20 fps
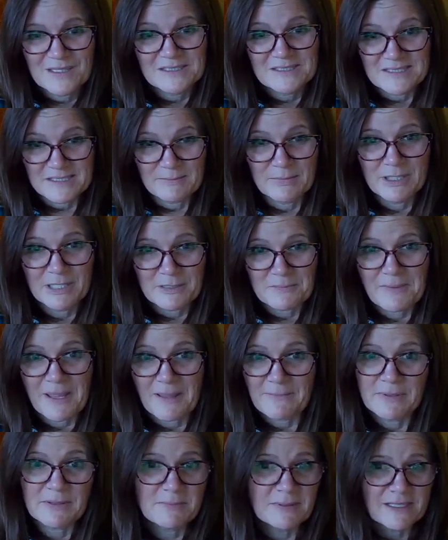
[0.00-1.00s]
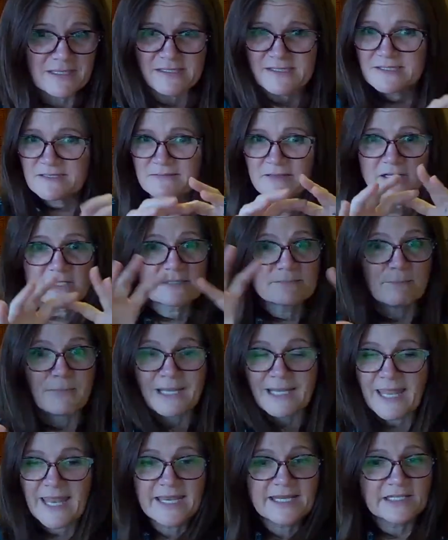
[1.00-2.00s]
Similar maybe because there's
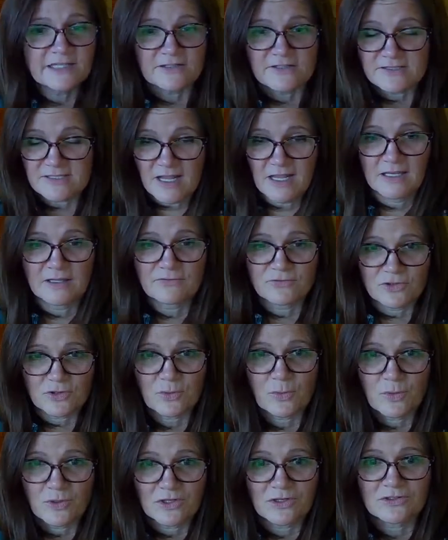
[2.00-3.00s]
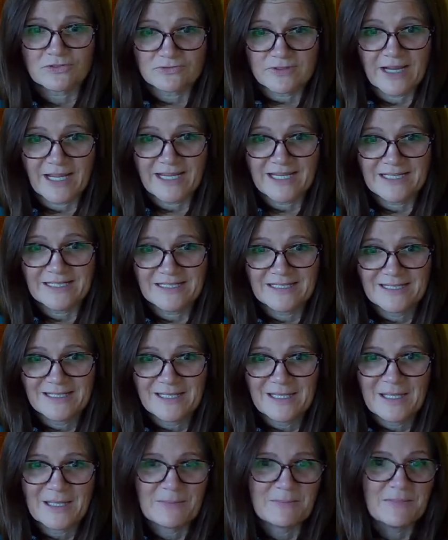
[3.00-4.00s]
millennials all over the world, right?
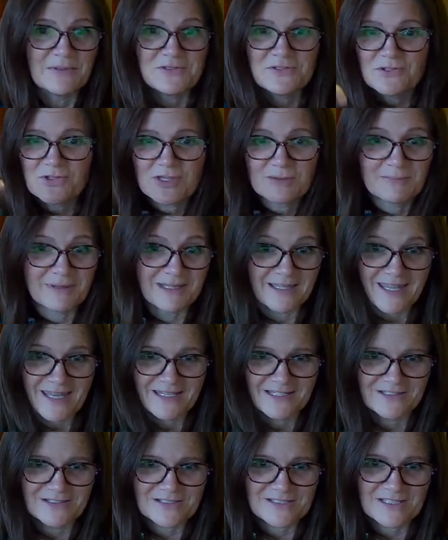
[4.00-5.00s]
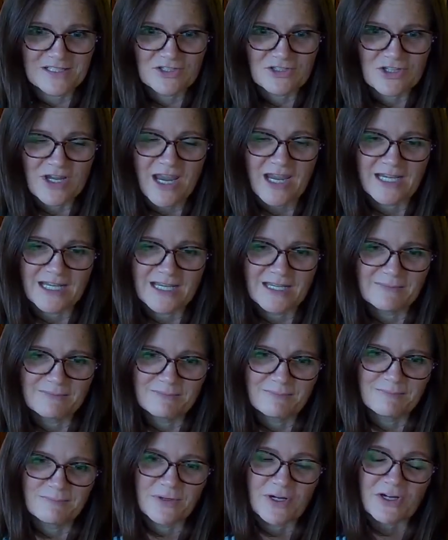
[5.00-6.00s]
But do the millennials in China
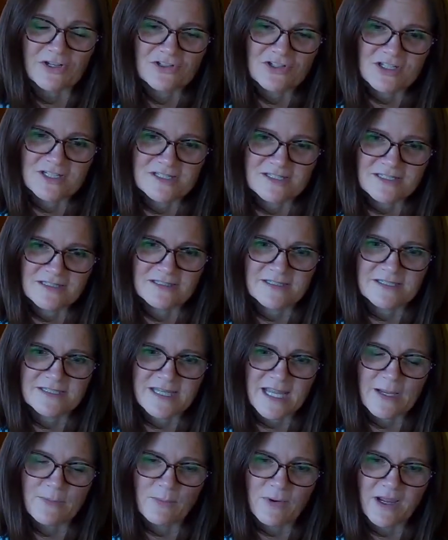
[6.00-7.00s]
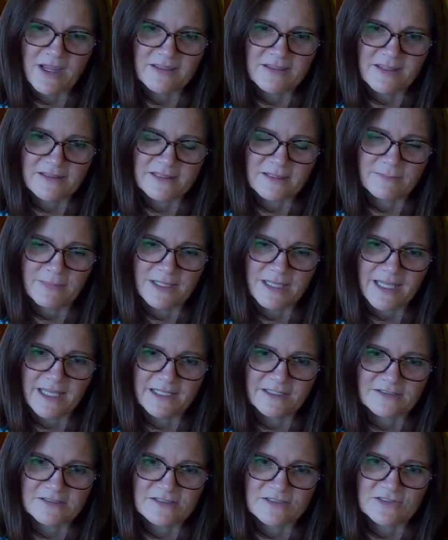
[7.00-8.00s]
purchase in the same way that the
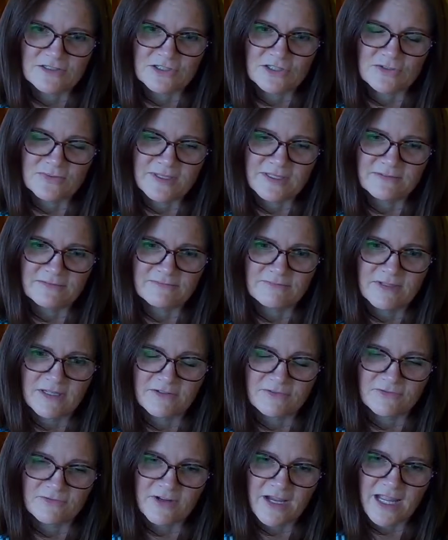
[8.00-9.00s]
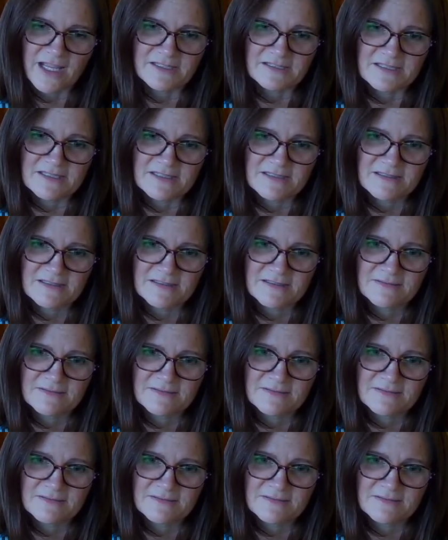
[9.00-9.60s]
millennials do in France?